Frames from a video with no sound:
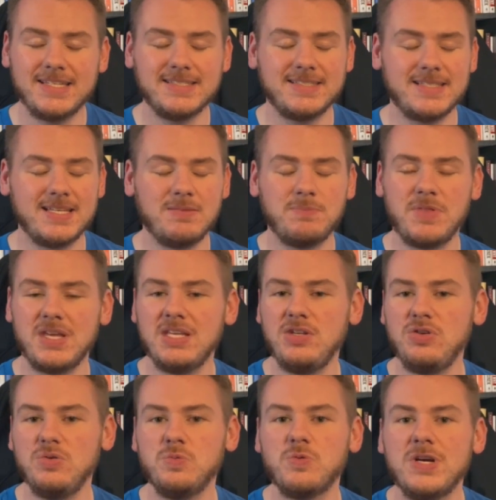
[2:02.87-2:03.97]
something you
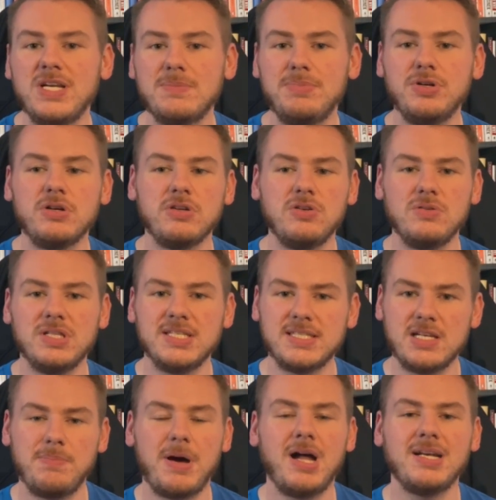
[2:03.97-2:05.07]
read a book, you listen to
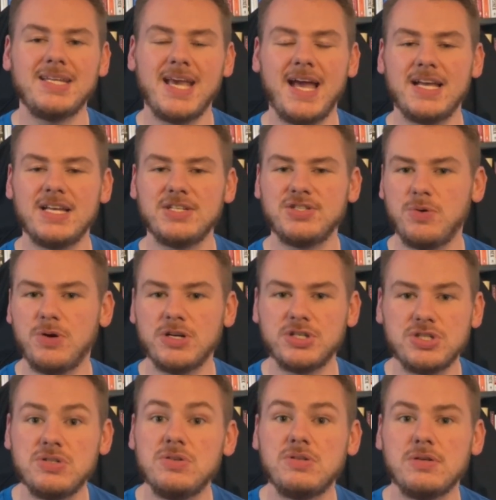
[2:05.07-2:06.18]
podcasts, you watch
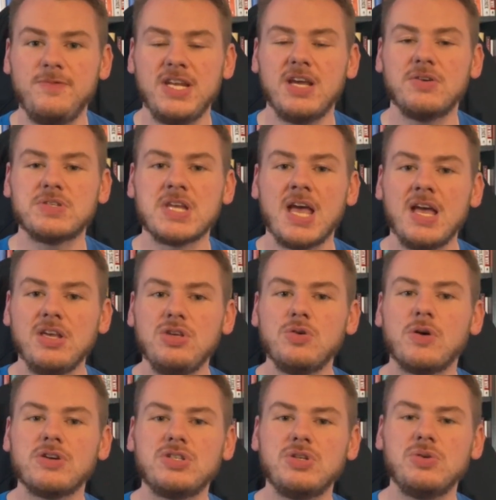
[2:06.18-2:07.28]
YouTube videos. You are
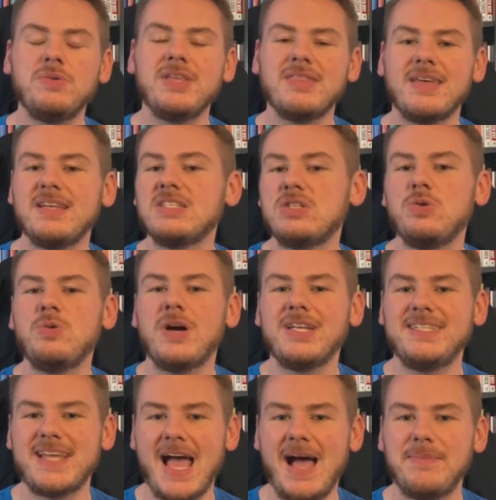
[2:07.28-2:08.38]
doing things to
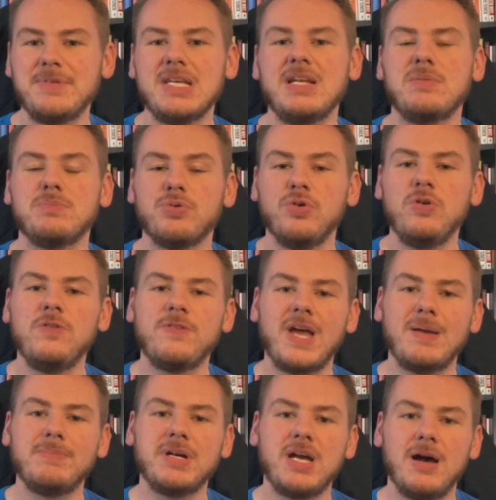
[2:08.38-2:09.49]
adapt and improve and
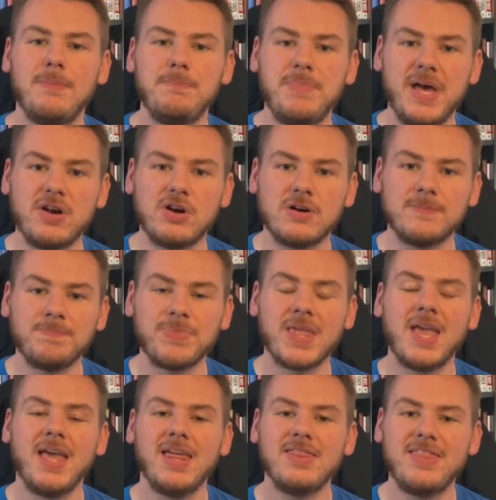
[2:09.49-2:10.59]
become better.
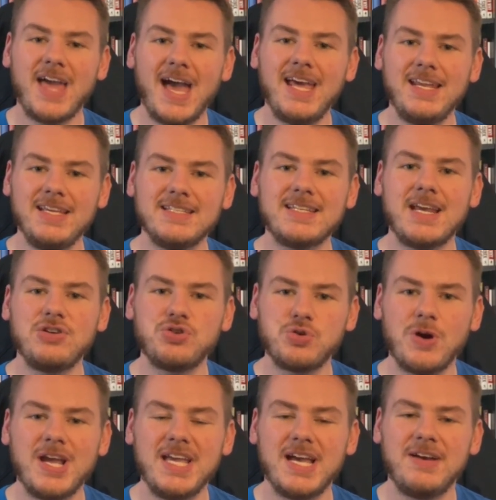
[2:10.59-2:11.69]
That is a trait
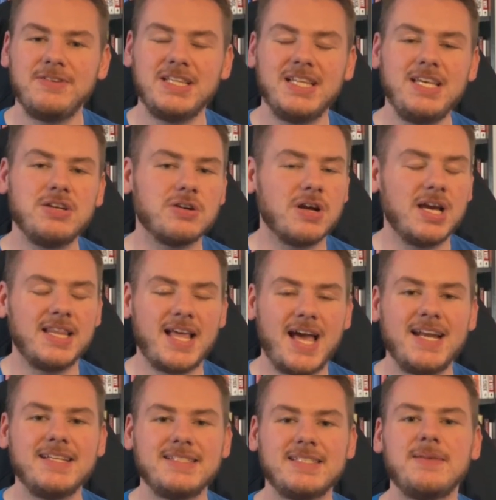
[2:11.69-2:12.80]
of a leader, and that is
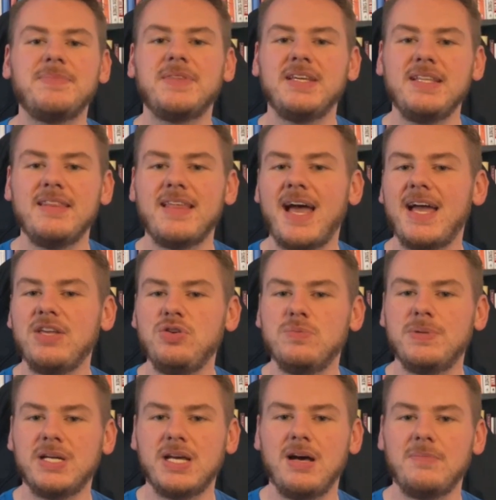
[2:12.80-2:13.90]
something that you
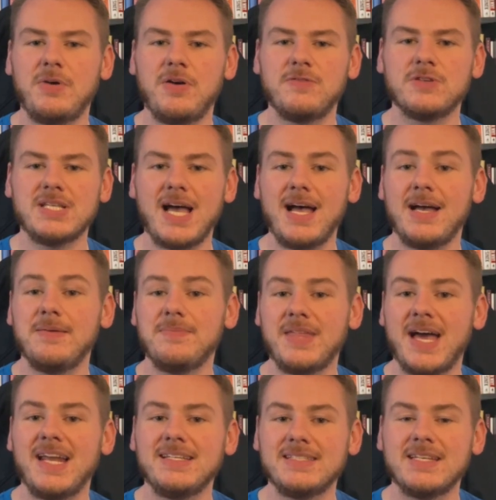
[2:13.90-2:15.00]
become over time. That is
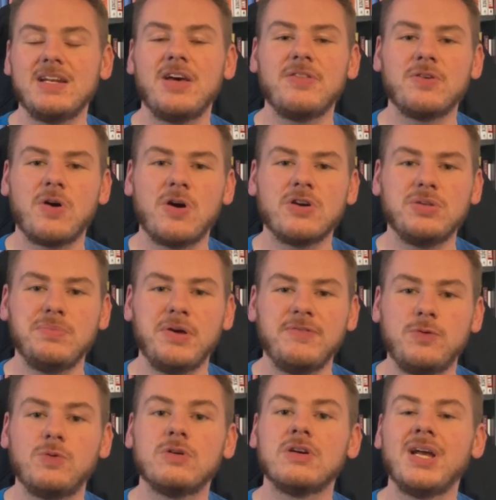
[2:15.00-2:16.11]
another argument for
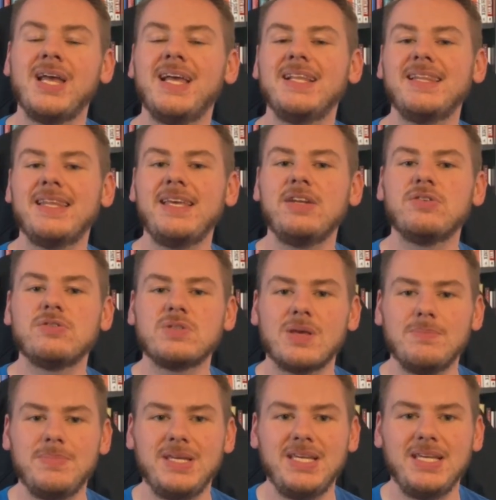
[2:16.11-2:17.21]
leaders
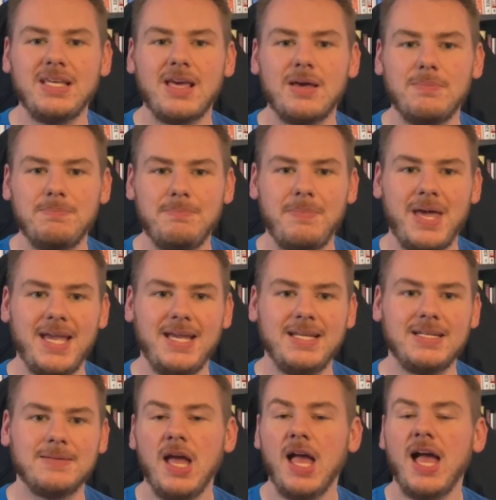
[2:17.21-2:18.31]
being made.
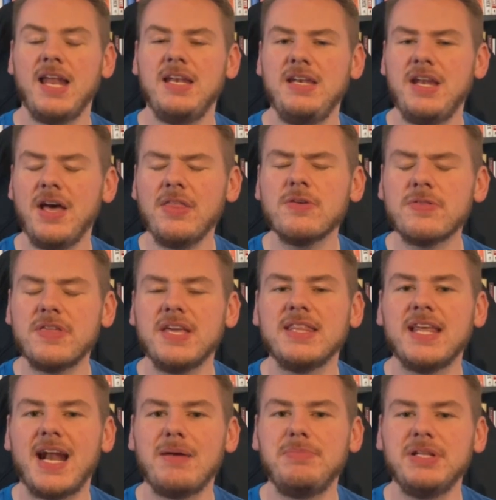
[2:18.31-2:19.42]
Another thing that I
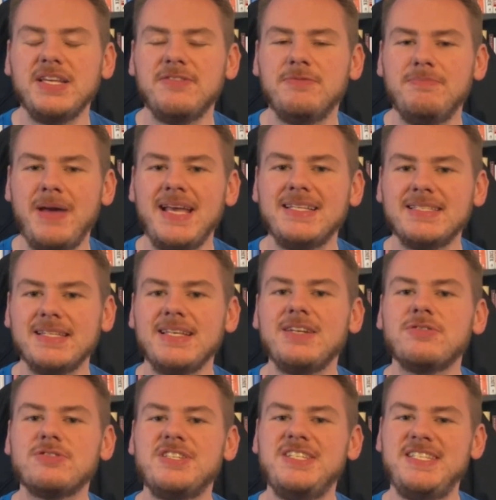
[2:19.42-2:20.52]
believe makes leaders
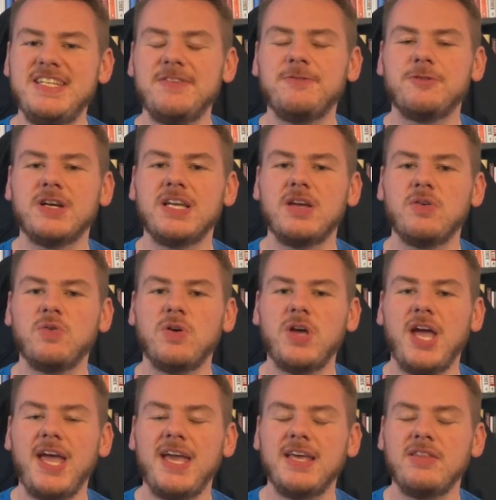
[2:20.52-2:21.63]
different
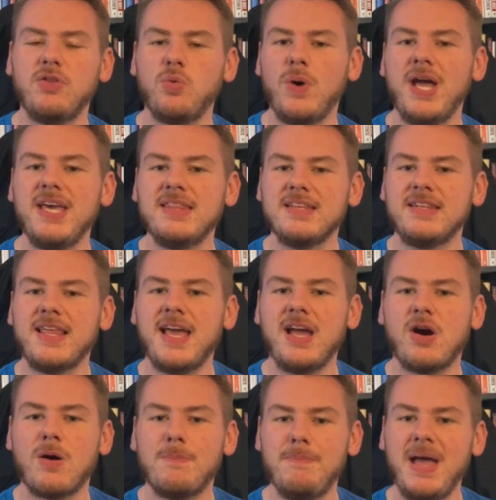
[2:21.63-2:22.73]
and the way that they are
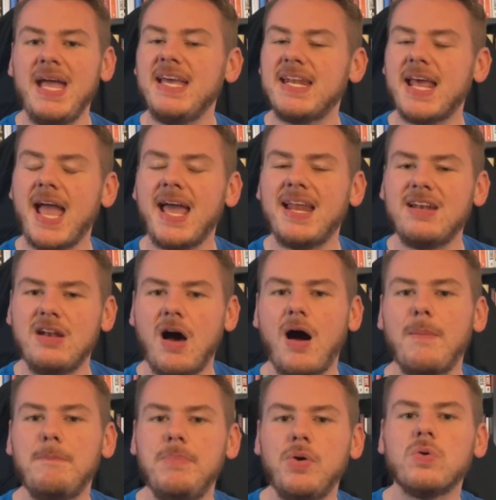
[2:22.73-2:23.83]
made and not
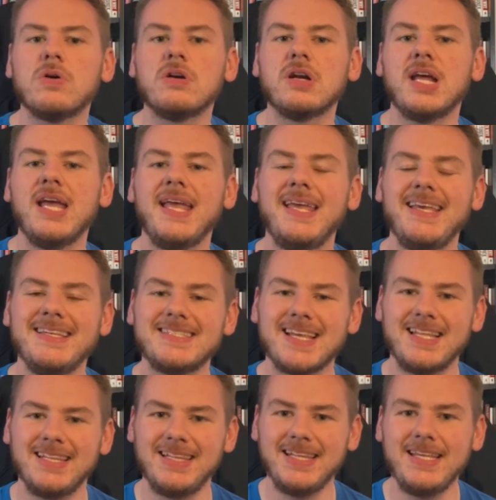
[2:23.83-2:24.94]
born is
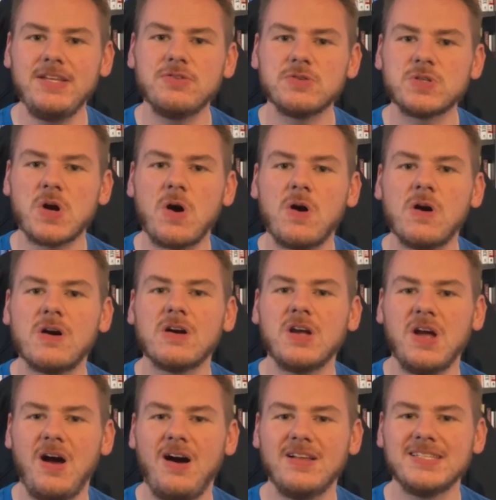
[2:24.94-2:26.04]
leaders are
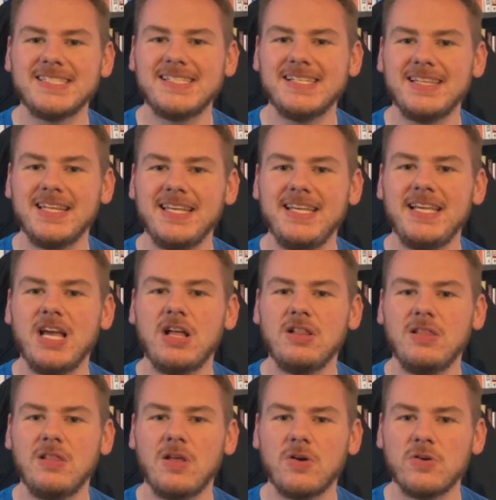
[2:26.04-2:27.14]
constantly
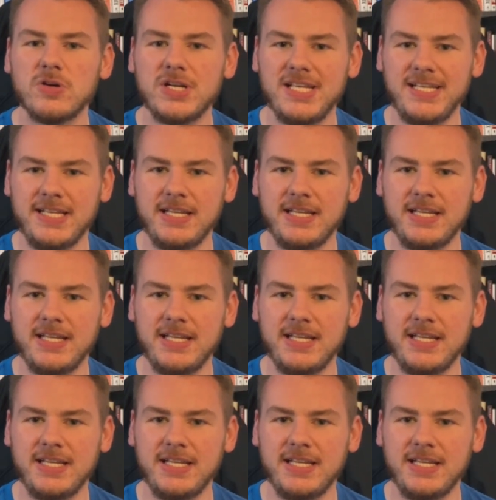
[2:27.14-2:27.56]
learning.